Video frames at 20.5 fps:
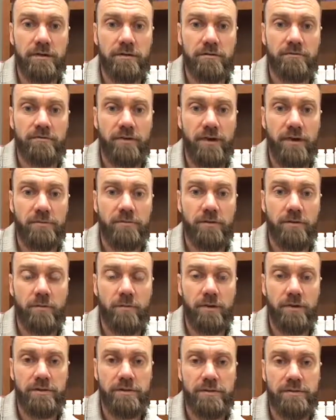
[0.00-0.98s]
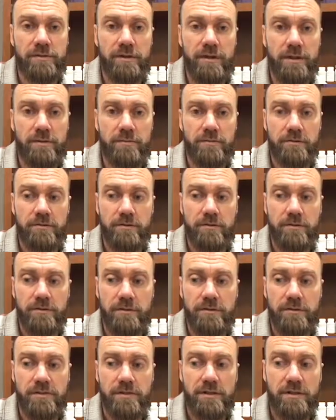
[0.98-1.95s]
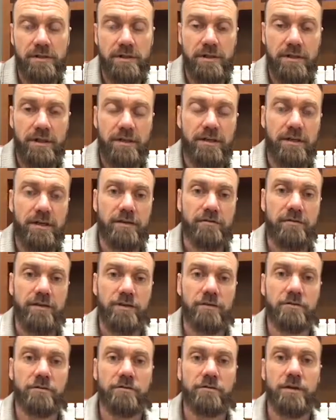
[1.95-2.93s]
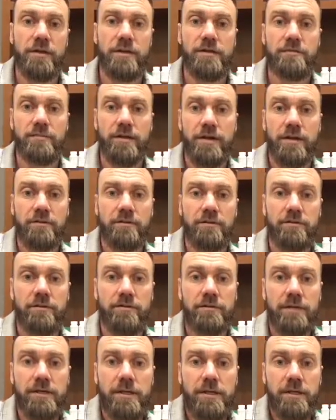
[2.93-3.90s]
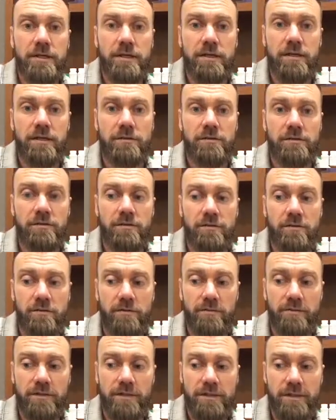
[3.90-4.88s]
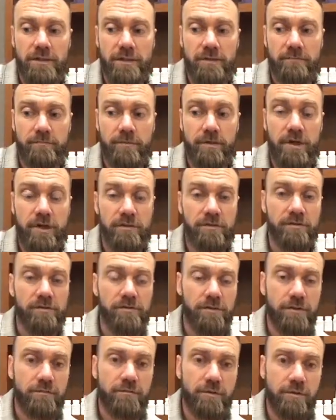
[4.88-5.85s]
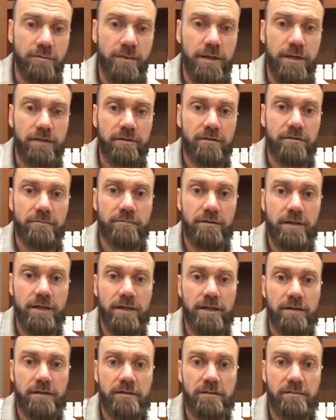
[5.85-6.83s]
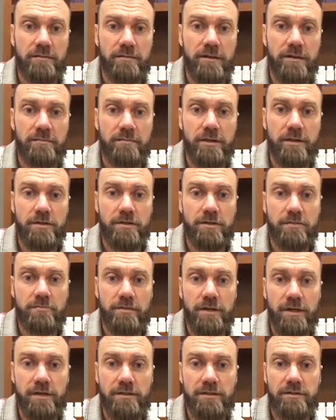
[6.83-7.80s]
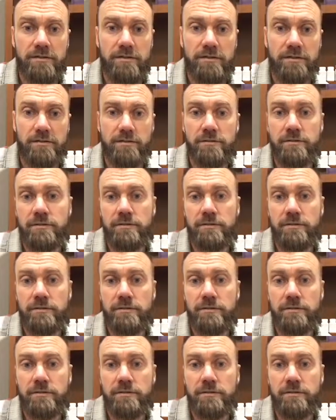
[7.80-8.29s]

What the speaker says: Vibrant Wellness Laboratories, and they have a great panel. It's called the Gut Zoomer panel, and it can measure bacterial,